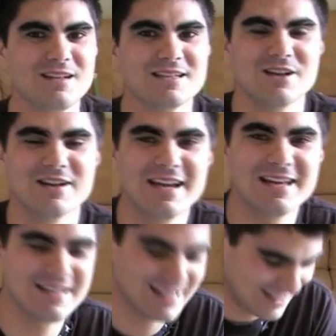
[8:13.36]
So
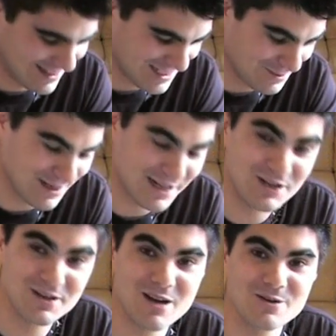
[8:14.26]
again, this has been
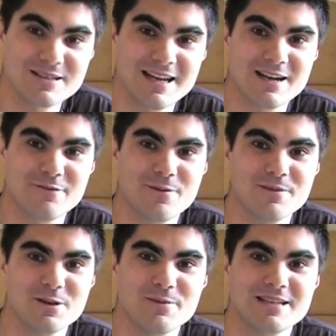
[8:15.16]
Hugo Ortega from
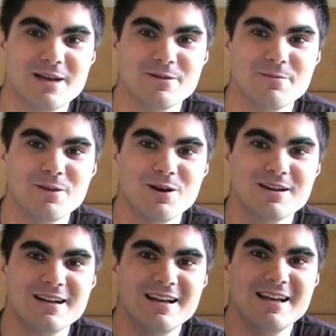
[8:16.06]
the Uber Tablet
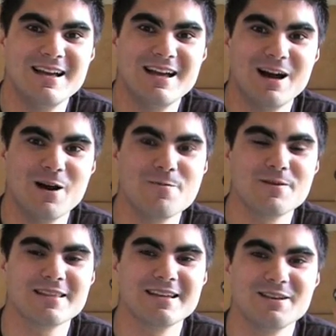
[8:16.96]
blog,
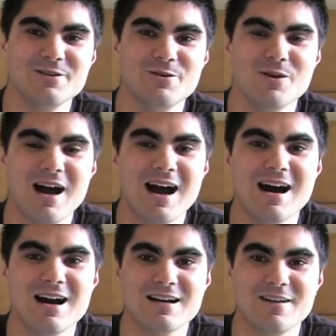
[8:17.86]
hoping that you
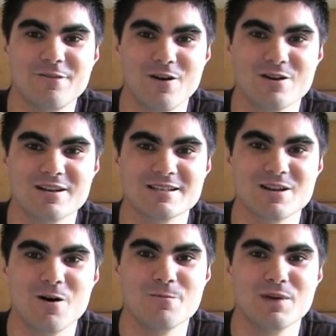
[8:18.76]
are
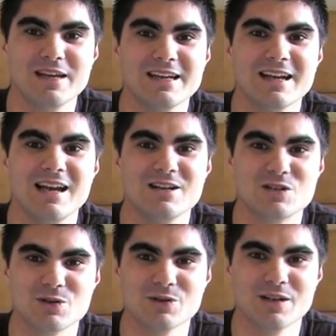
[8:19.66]
focused on being
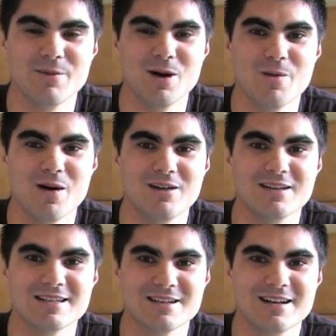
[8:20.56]
truly
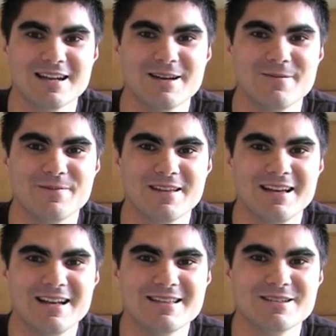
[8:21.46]
mobile as I am.
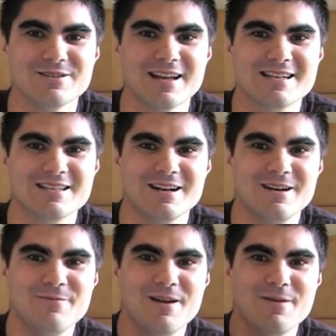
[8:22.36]
Till next
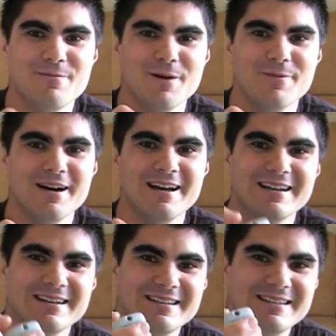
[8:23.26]
time, bye
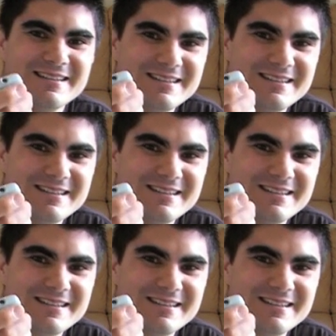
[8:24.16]
bye.